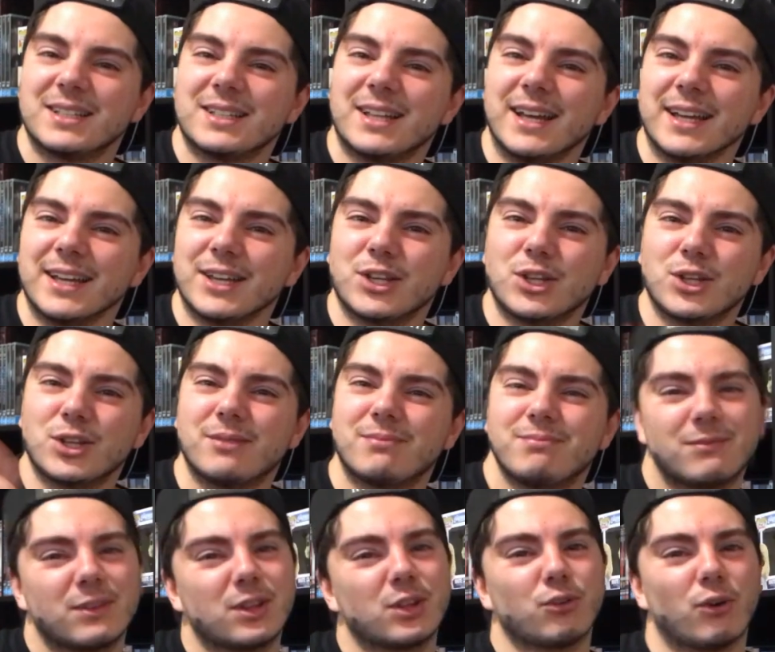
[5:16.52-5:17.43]
Like,
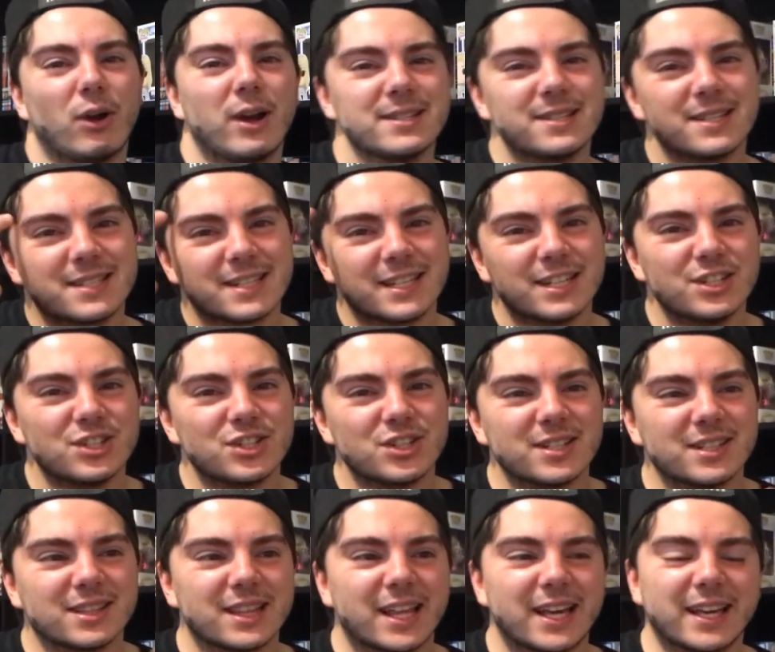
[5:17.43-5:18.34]
Grace is
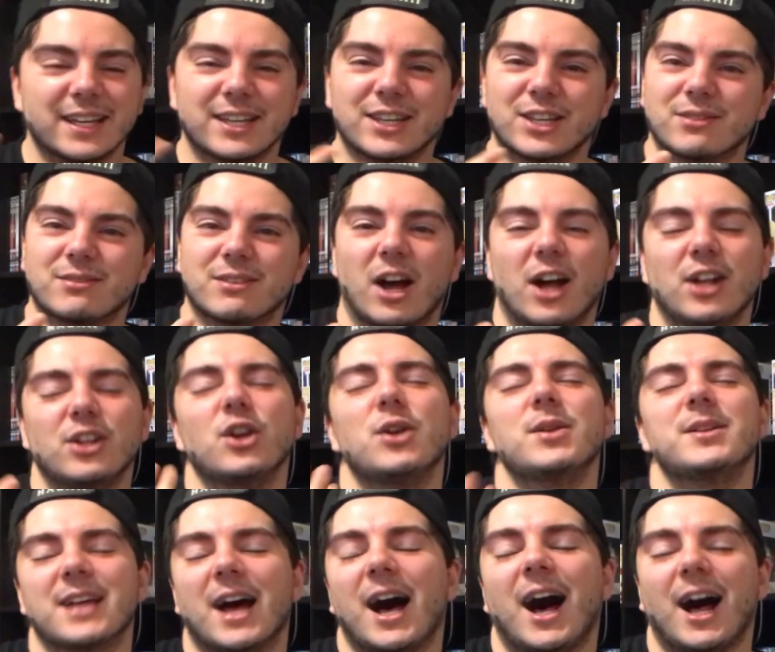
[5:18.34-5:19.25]
injured. Like, I know
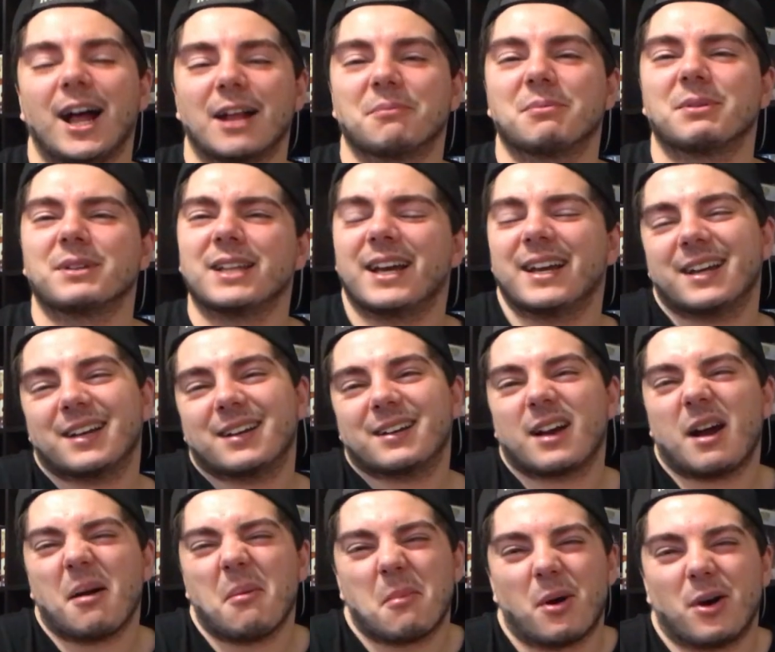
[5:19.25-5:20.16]
it's hard, but,
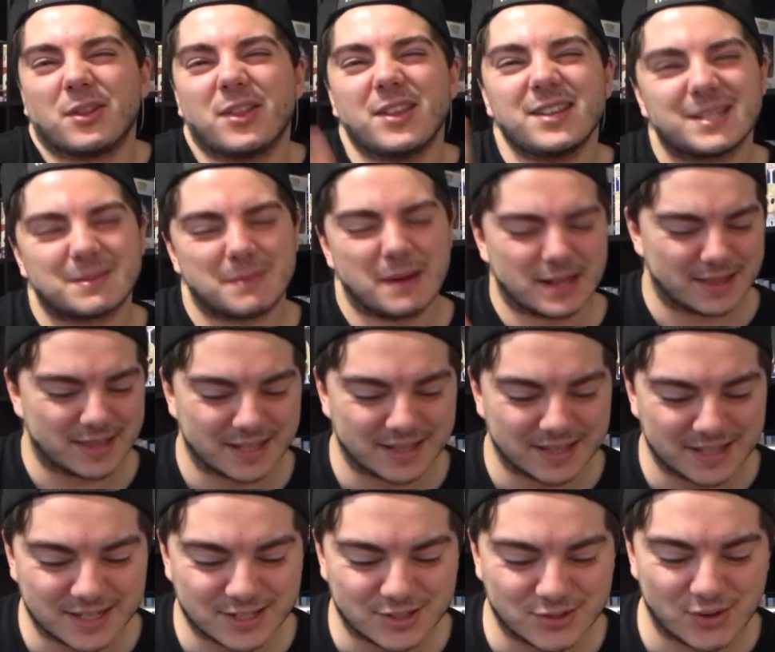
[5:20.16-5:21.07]
like, come on. This might have
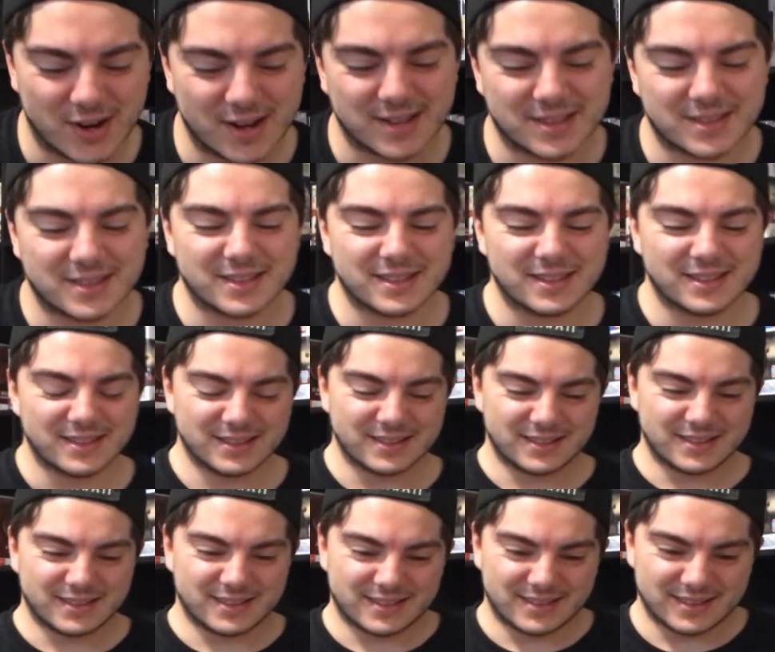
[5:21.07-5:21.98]
been this, right?
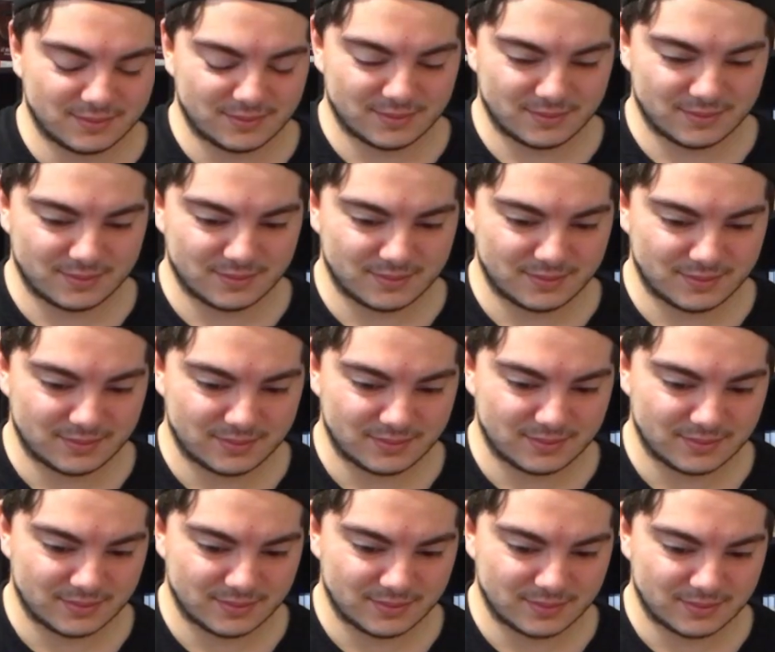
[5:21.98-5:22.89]
Look,
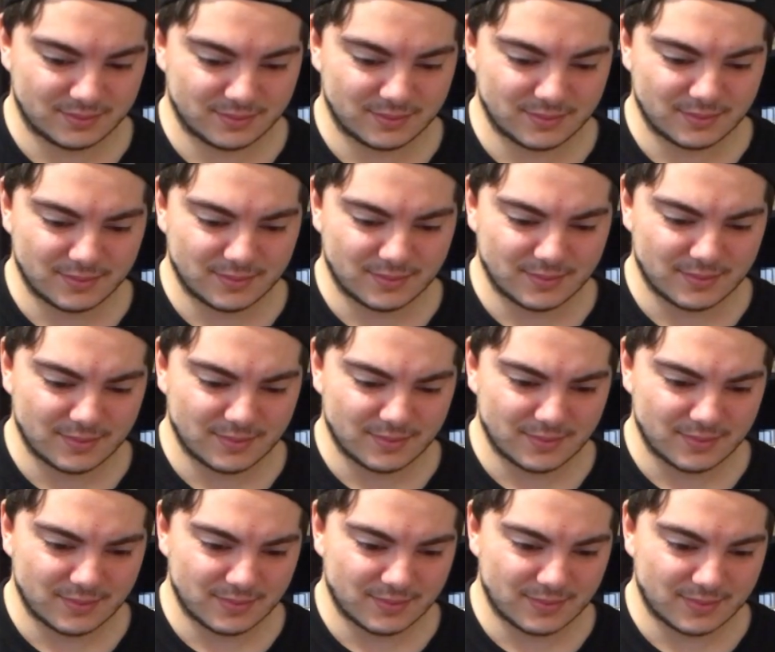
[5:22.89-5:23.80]

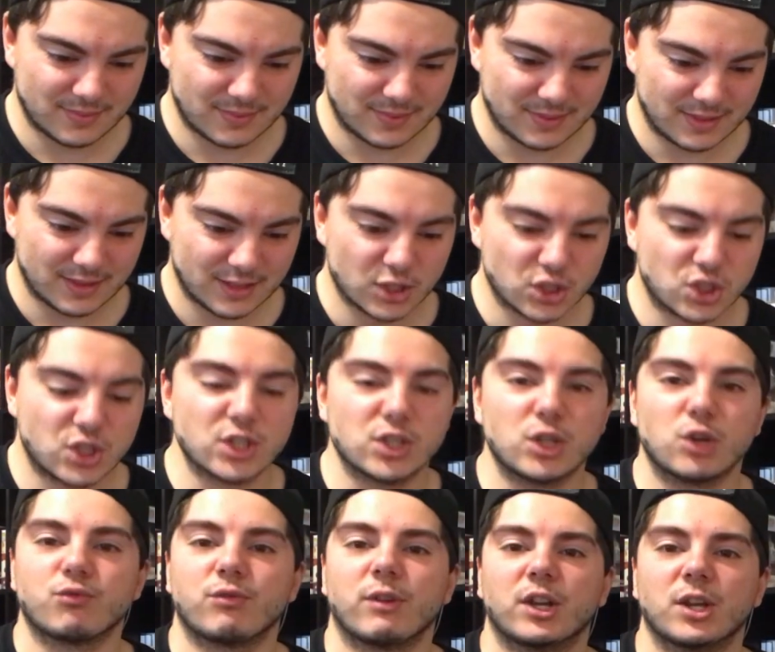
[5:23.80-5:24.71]
regular human. She's
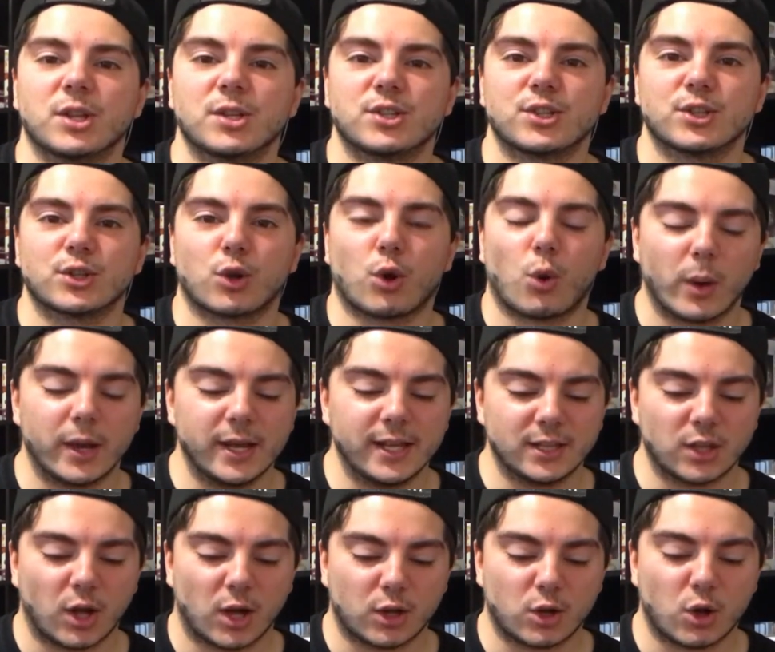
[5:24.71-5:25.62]
not regular. She's a
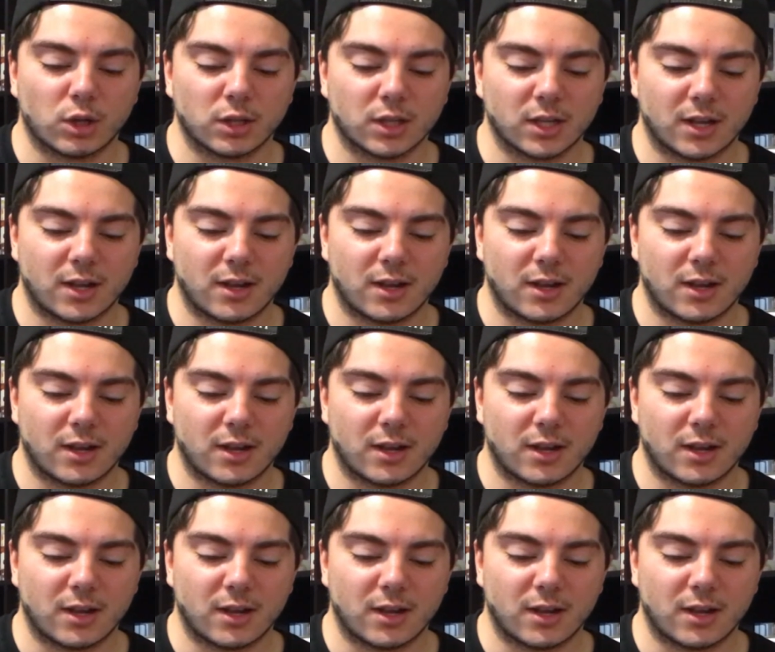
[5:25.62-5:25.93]
queen. Iconic.